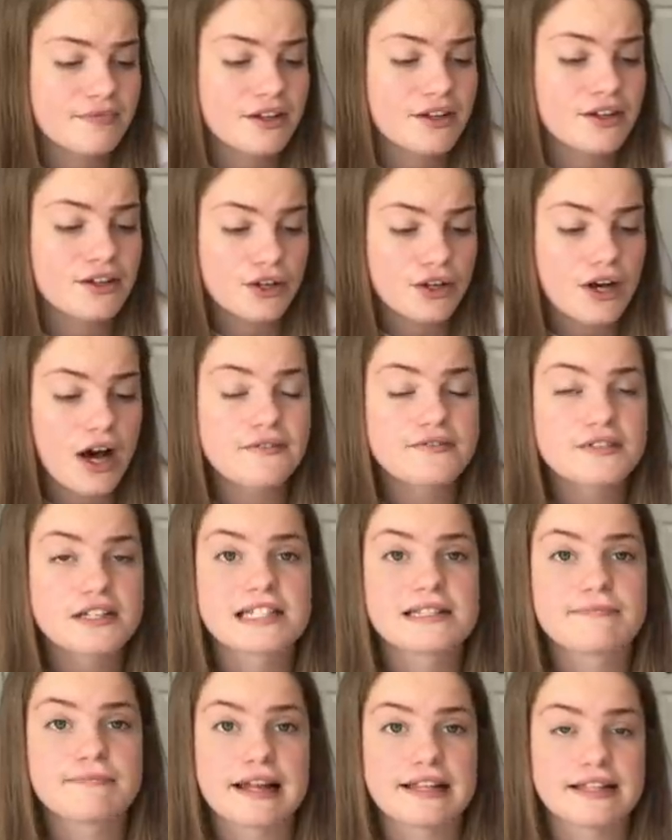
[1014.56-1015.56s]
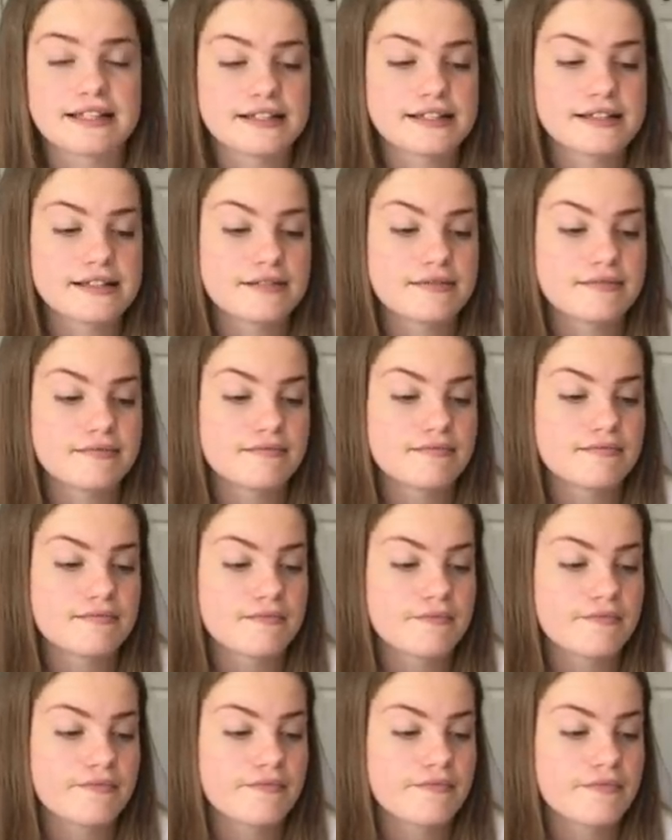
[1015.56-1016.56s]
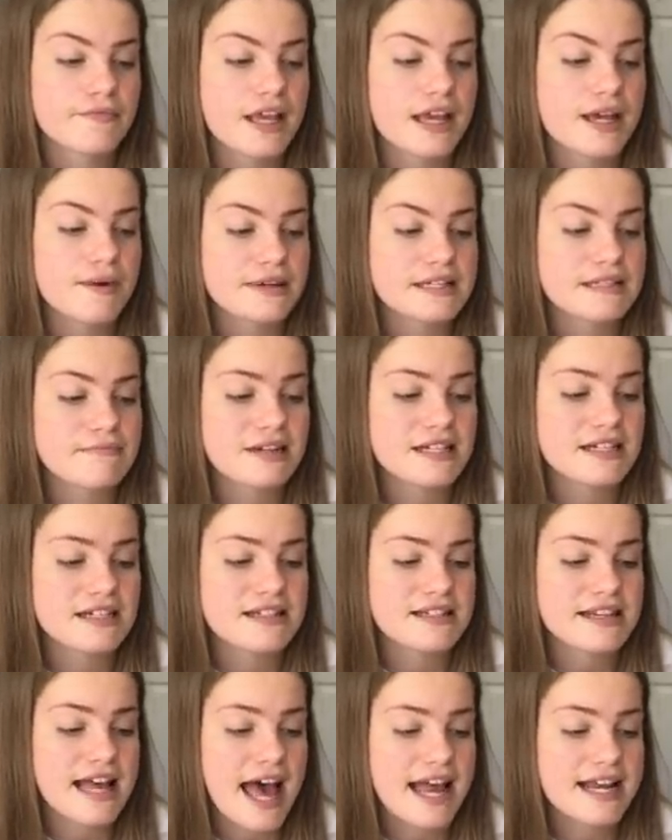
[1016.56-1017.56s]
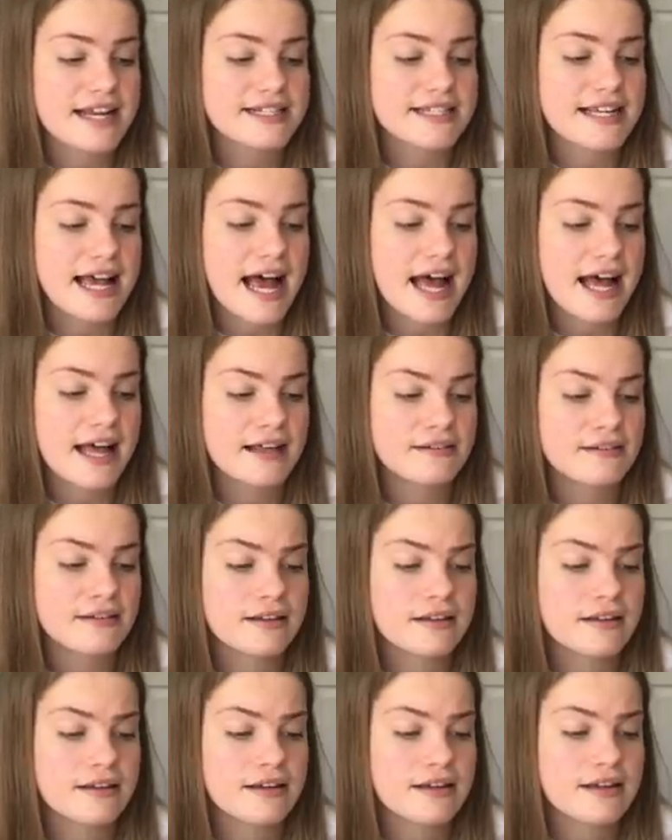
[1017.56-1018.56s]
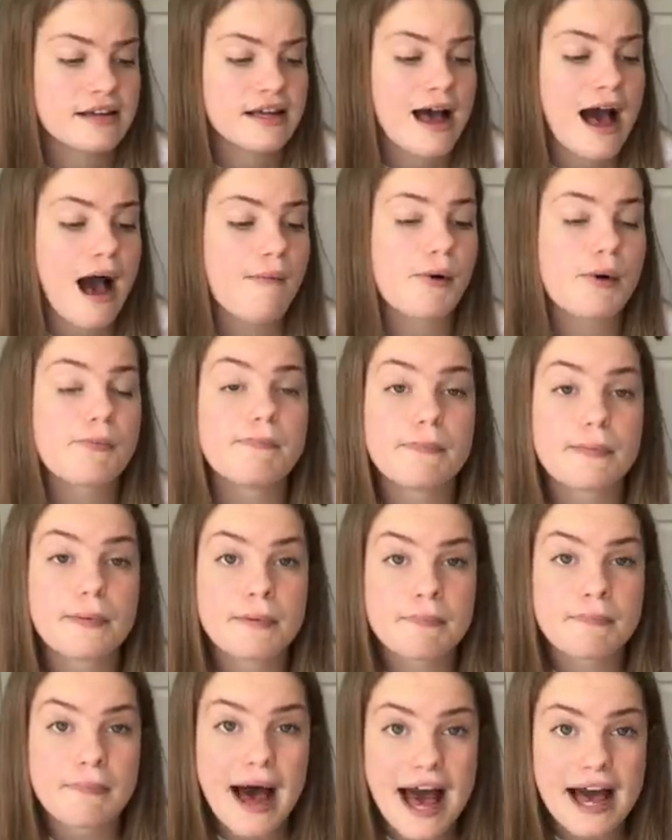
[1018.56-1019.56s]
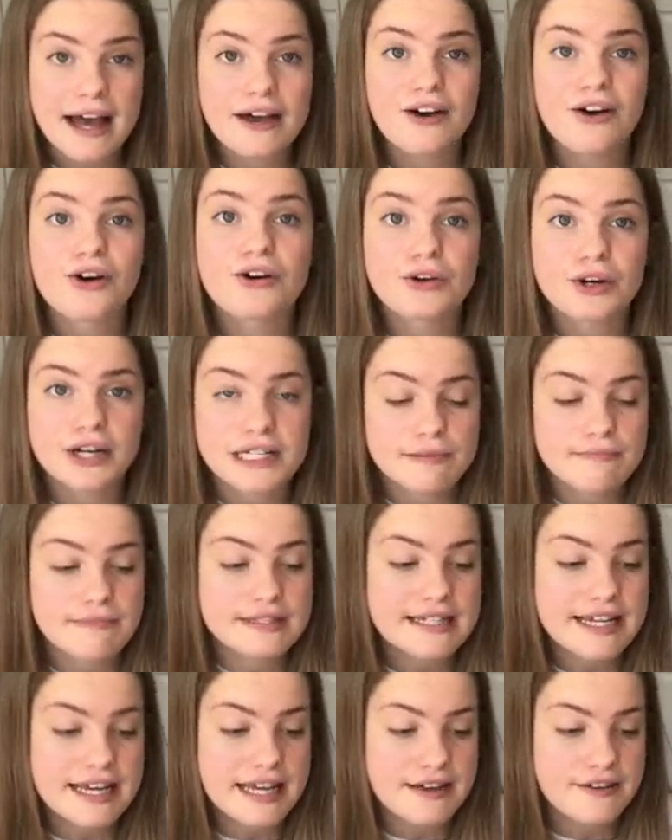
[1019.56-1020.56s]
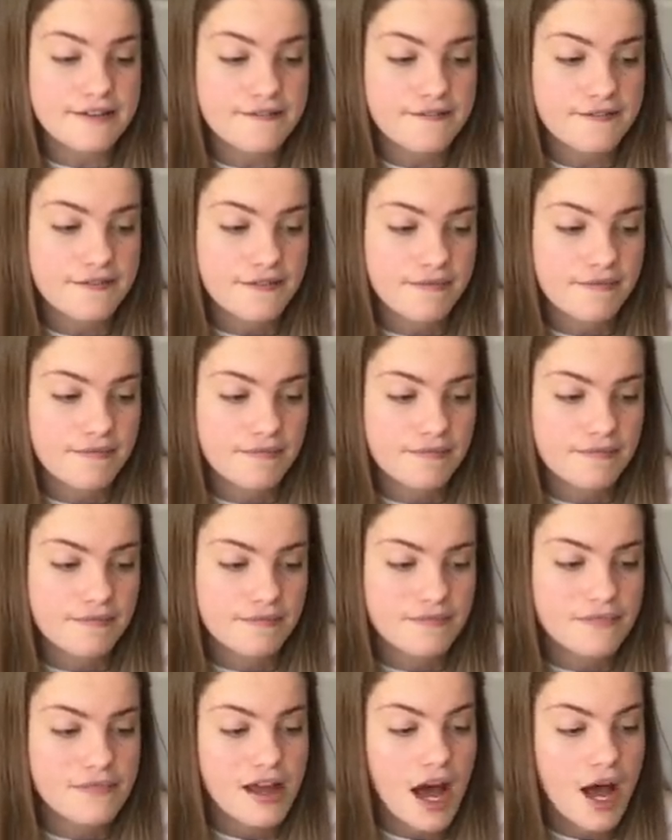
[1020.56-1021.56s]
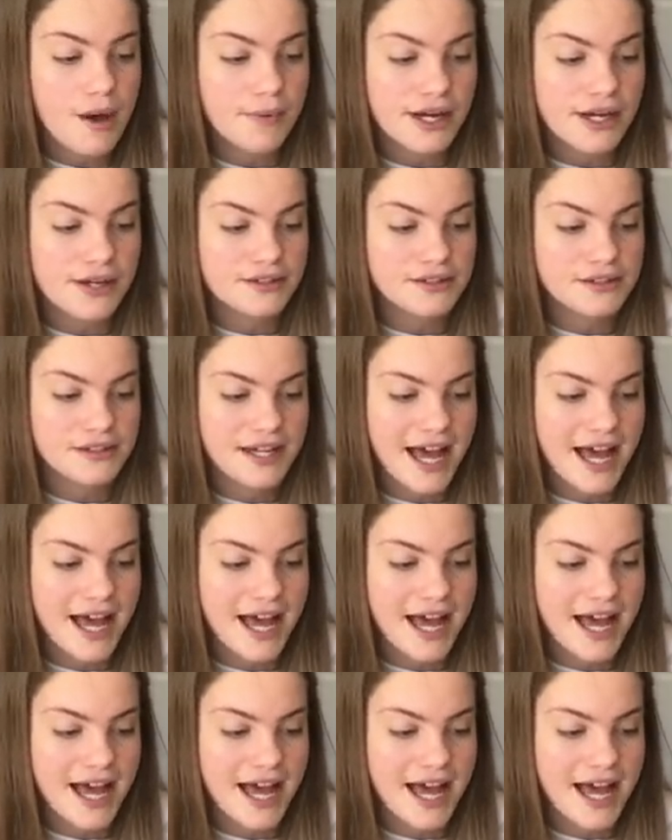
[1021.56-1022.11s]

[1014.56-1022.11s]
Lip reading: Look after Spence, he whispered into Hetty's hair. And we'll be back on Christmas Eve. I will.